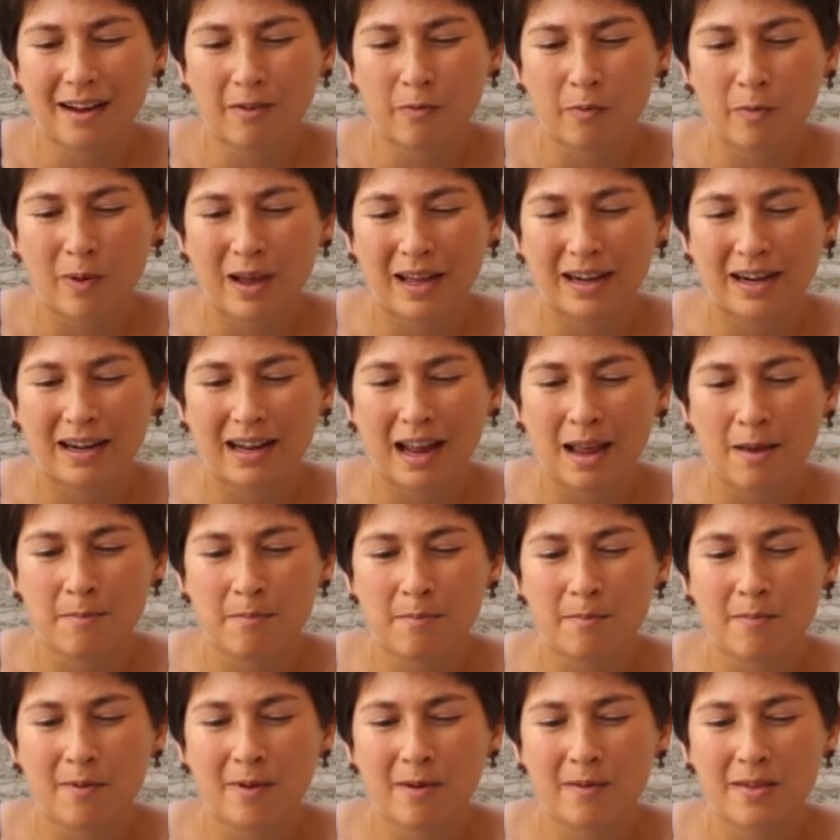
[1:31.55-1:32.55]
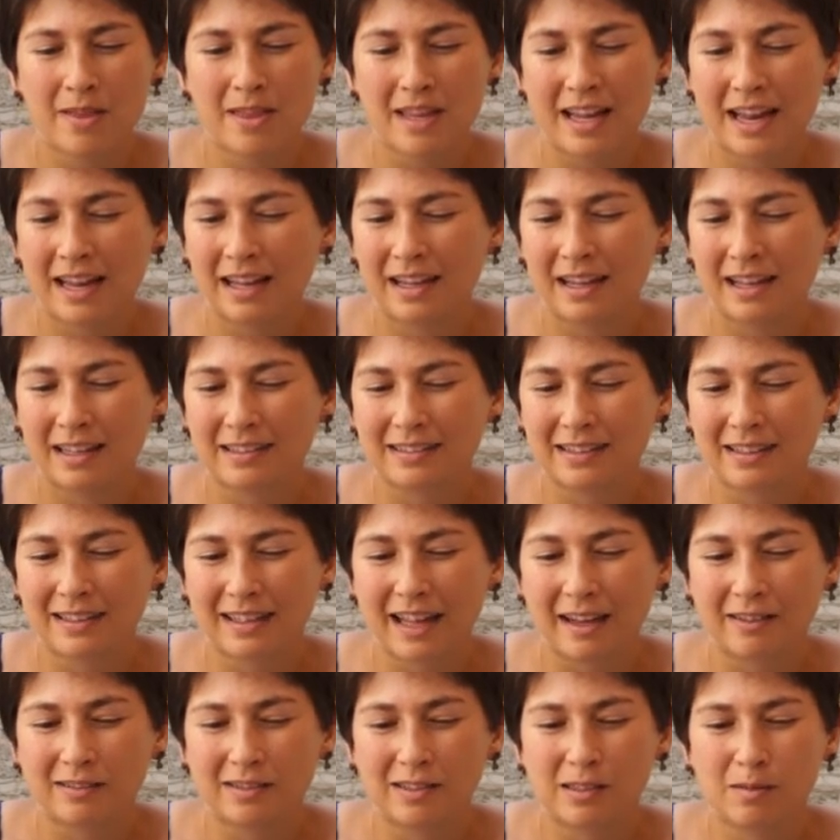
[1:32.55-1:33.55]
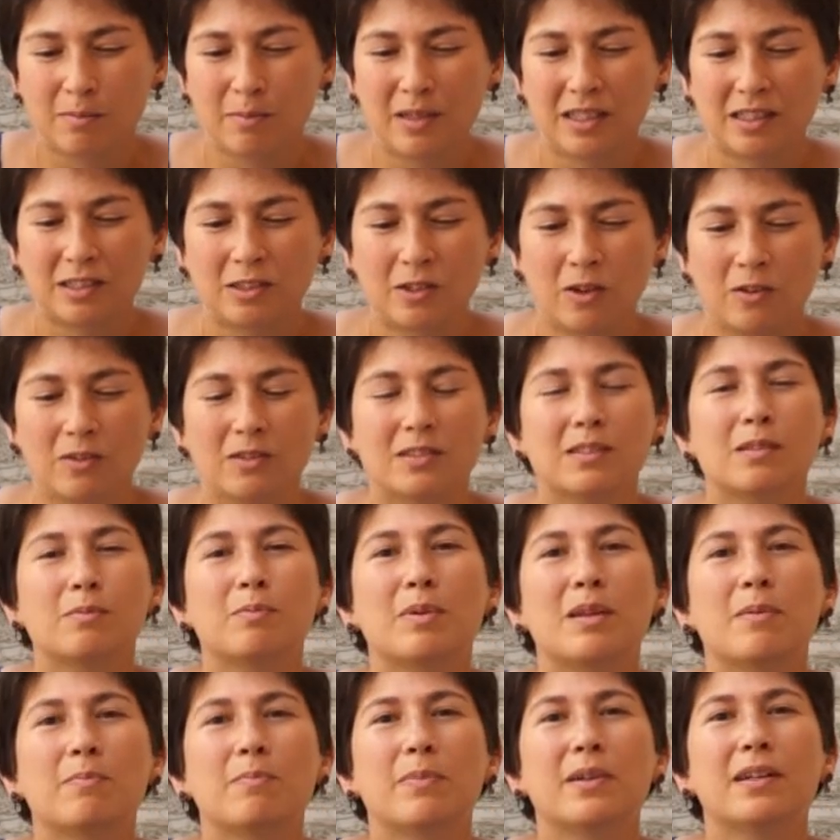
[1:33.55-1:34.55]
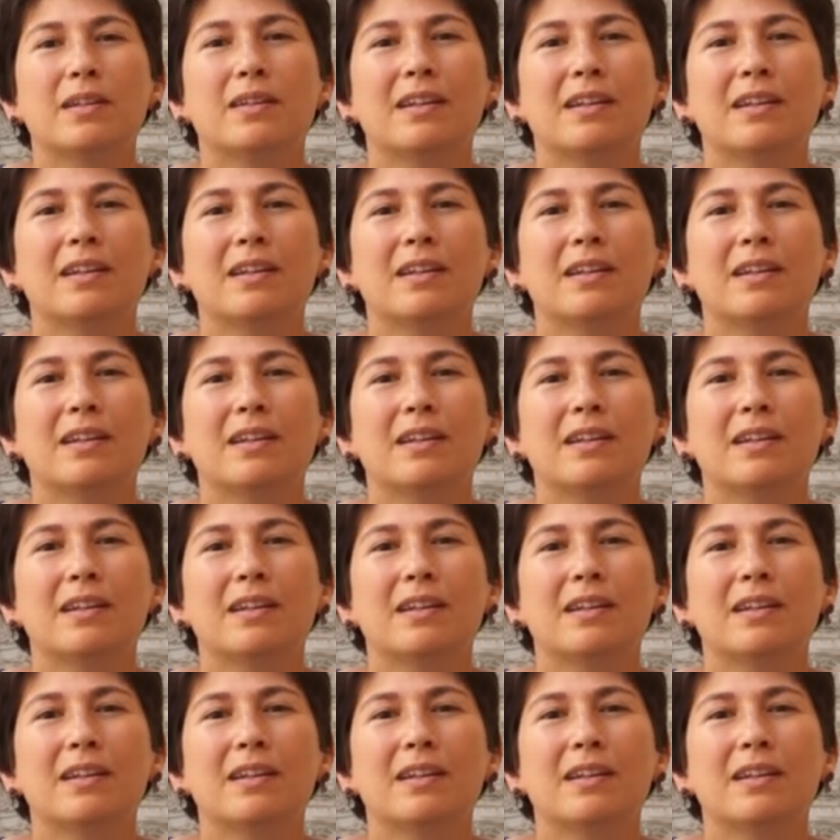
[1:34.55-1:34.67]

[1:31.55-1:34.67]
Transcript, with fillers: what I think is allowed to be shown to people.